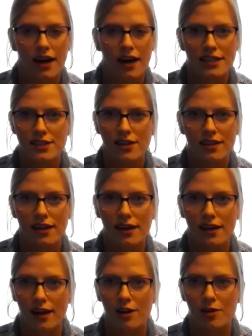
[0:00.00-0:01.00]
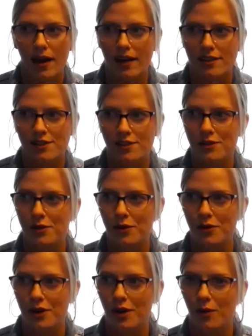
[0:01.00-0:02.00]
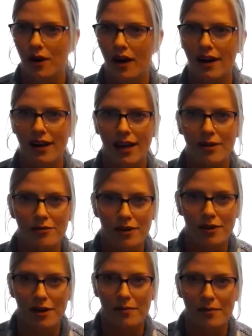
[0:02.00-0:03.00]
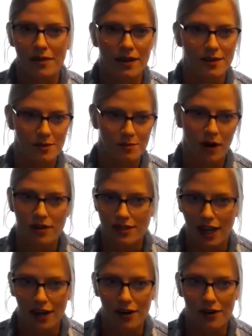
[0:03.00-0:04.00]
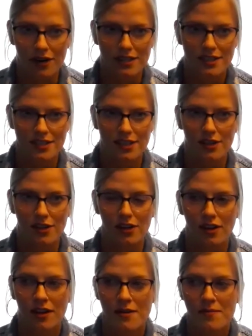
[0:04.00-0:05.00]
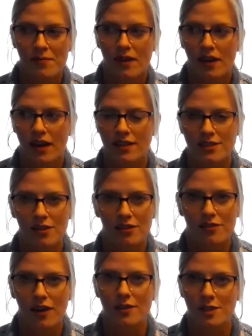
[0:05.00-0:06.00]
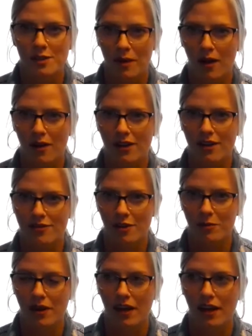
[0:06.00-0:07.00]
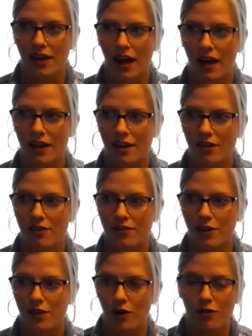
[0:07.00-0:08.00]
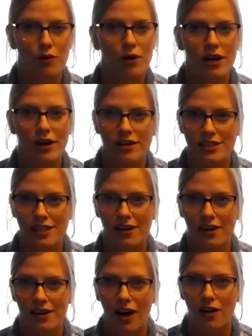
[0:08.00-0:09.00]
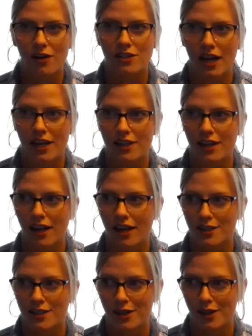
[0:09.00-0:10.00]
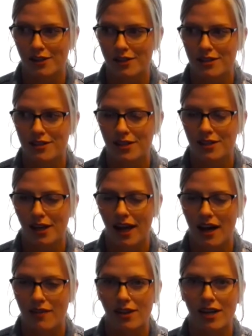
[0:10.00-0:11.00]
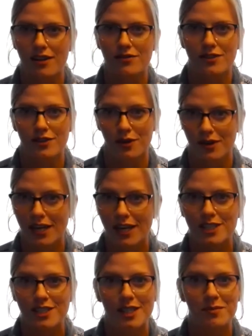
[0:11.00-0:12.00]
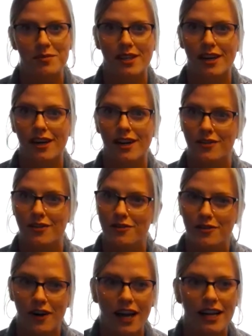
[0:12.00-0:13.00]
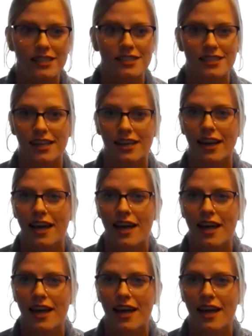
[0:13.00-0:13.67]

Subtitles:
still think I go back to, where I came from, that small town. It still felt small enough for me. And I think, 4 years here in college, I started to have a lot of different relationships here and friends and